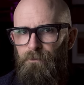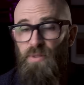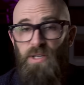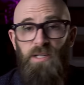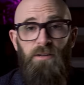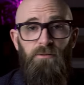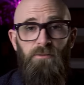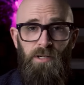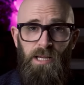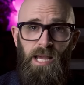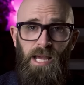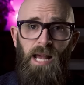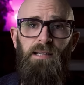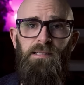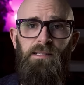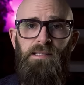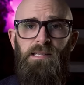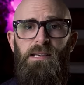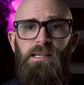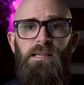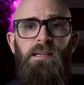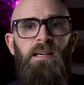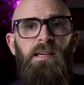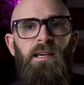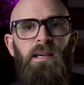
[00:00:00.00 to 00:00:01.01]
But in reality,
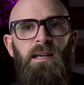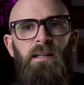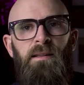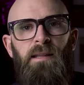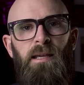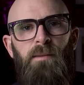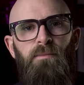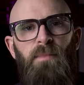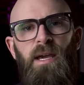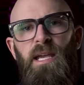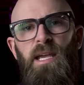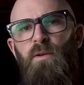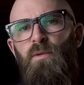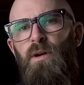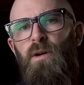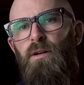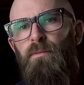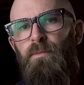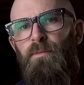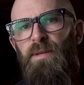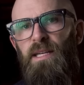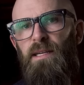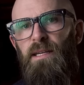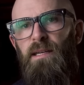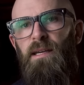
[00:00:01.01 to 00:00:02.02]
reality, they may well
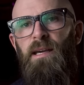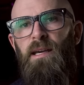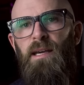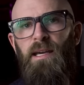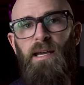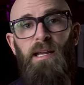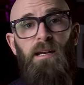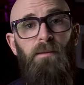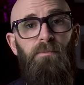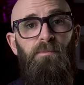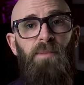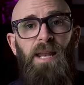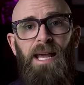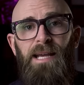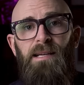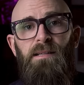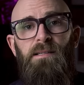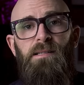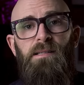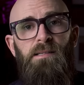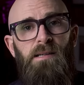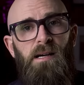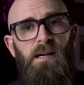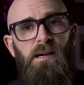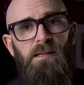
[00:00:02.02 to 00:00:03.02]
be in a Planck
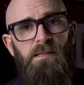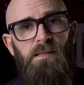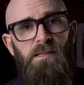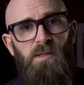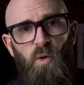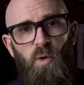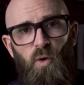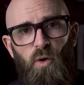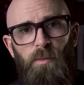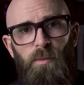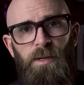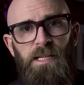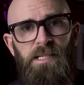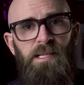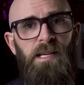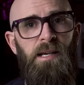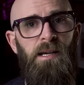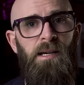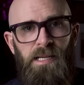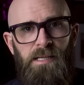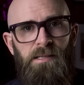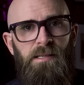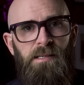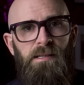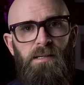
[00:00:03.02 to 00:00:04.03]
star's orbit,
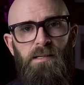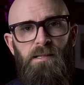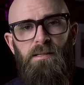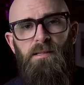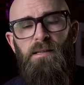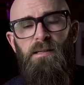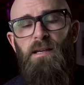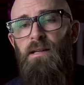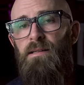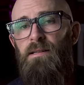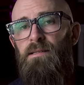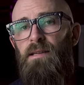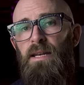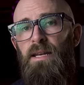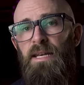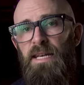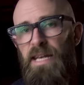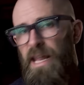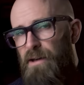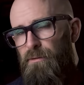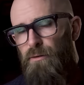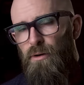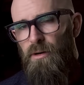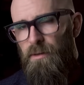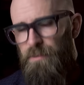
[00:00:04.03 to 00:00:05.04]
destined to
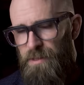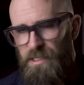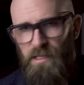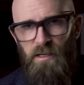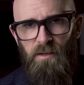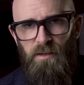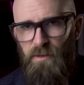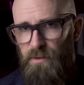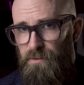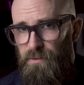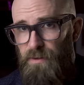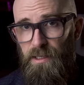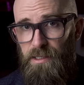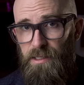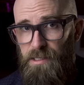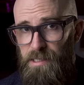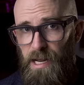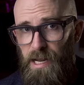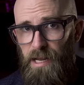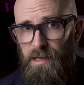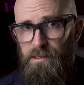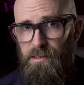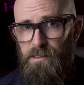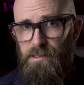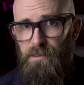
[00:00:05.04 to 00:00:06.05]
never observe it
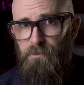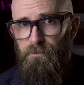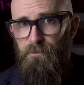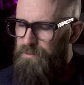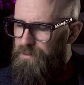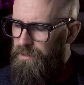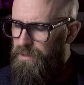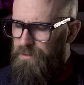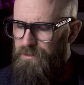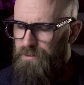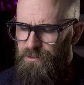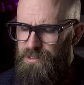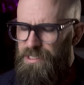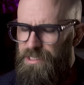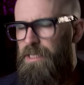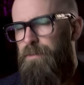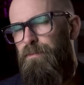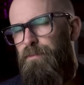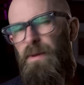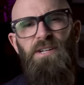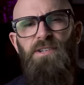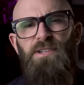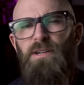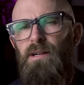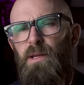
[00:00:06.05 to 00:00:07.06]
firsthand. The other
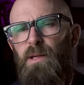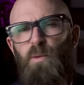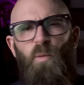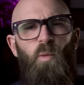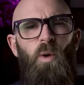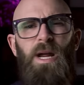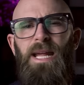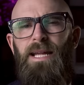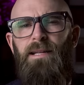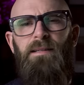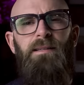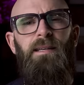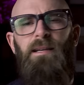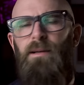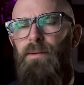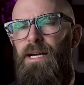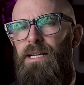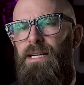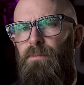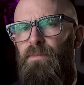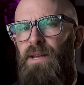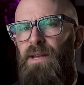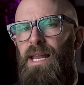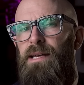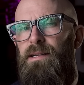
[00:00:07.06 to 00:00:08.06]
especially weird thing
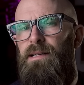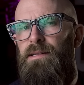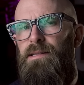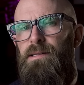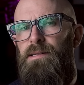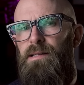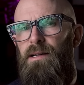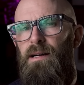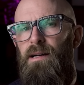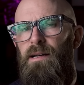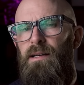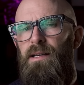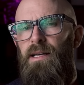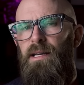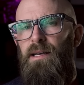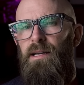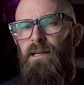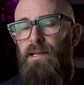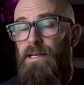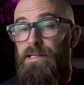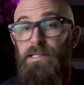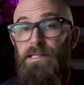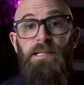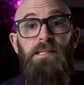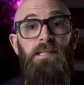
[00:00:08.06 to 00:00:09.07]
about a Planck star
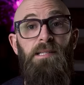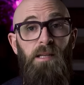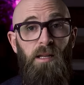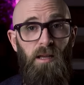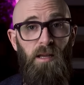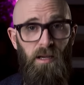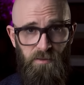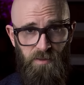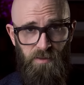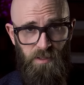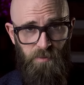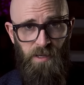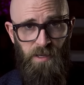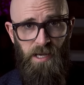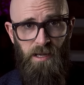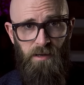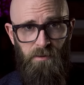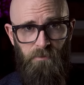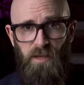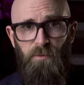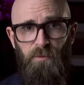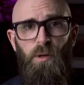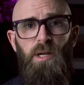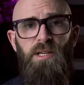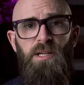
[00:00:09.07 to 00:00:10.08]
is its lifespan.
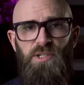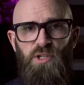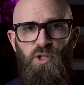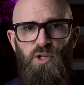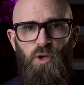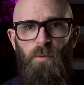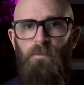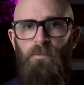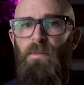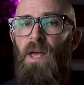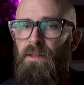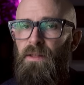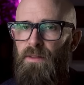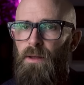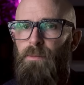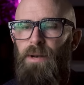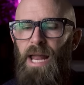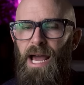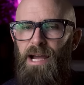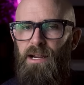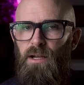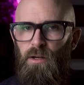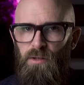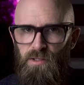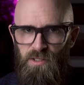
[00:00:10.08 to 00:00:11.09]
If we assume that
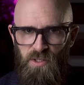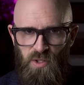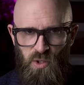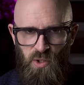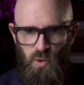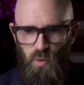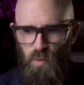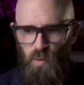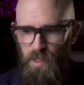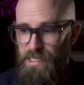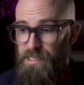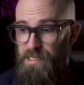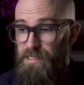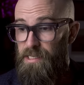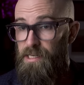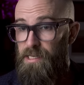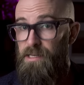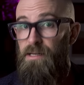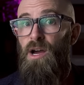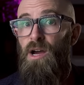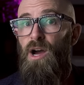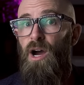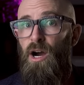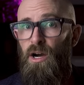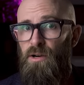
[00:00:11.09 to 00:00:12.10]
black holes do
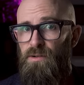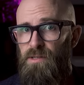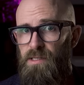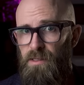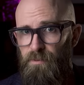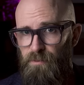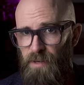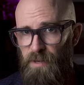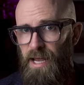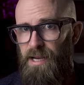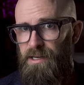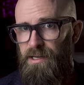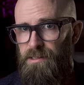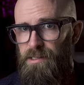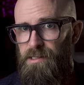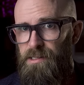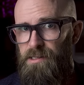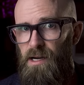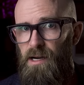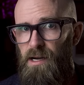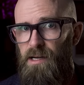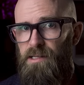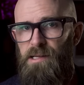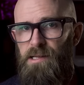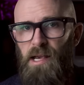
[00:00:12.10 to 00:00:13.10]
indeed host Planck
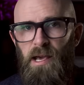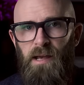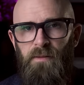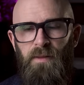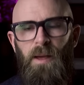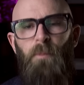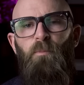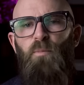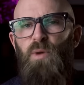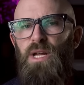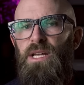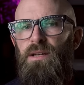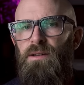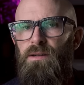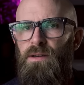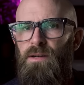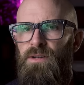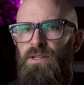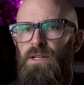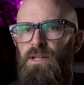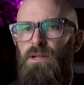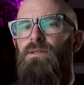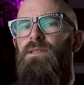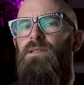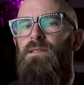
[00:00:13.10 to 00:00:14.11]
stars, then we'd
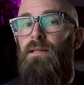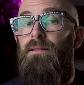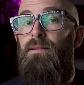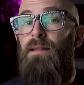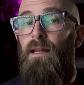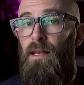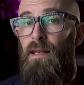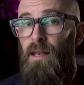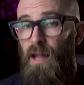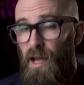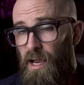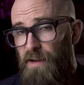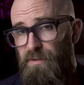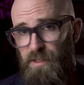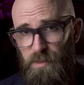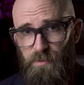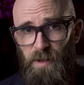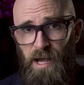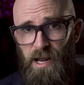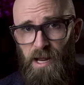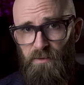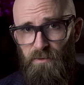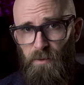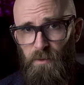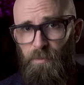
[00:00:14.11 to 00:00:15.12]
deduce that the
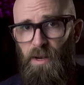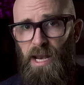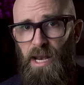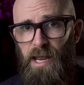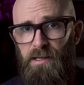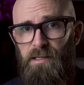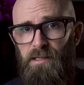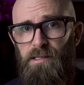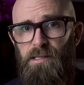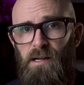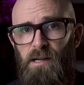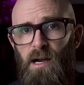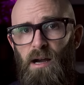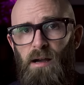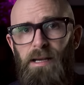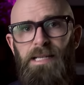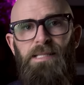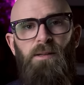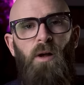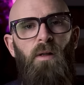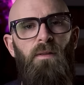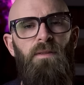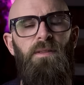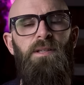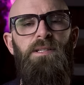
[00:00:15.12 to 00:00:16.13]
lifespan of a Planck star
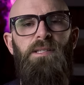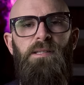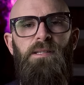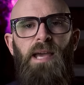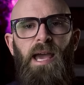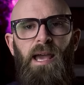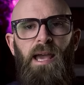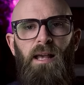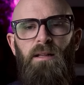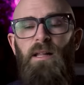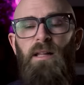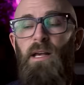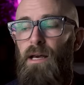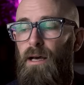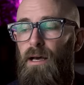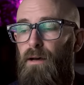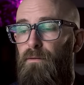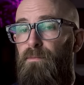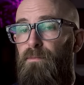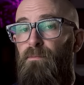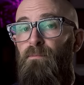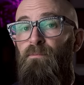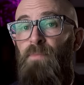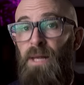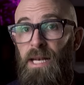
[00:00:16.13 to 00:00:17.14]
is on the scale
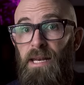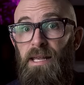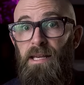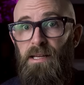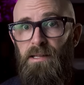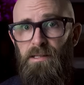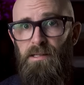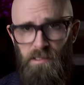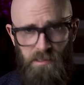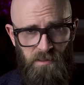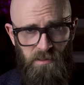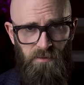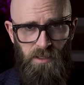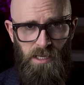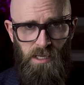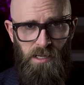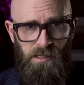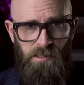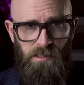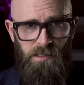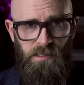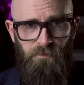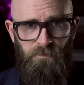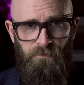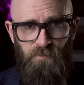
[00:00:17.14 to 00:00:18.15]
of billions of
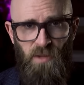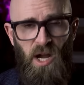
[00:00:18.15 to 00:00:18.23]
years.